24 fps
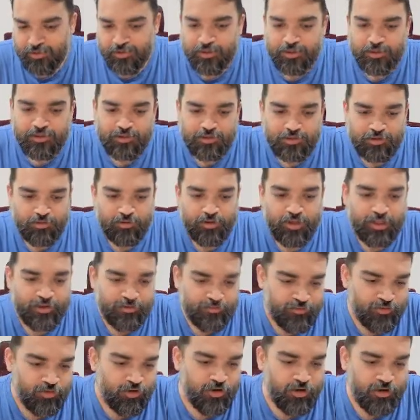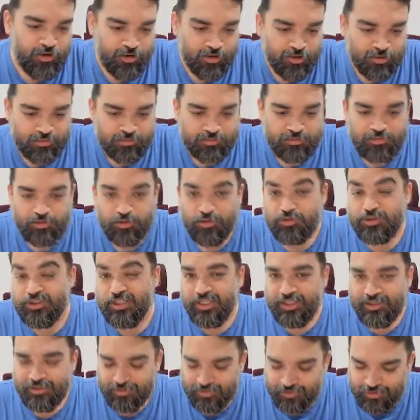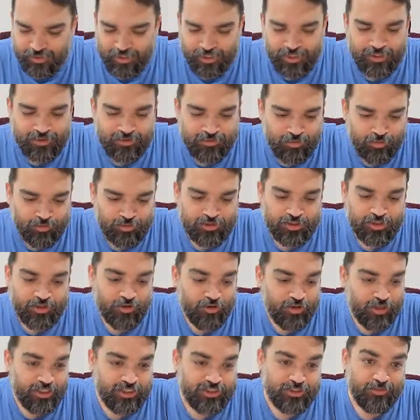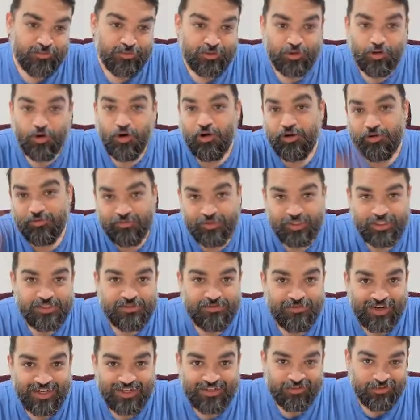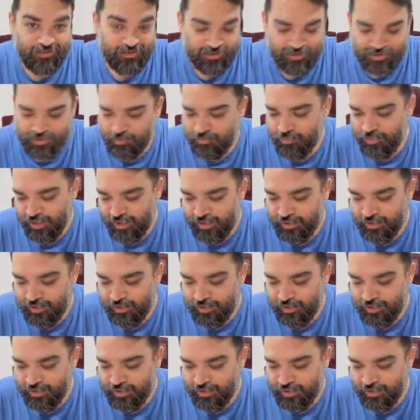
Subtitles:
today for hosting, right? Hosting your agent with all of these factors combined.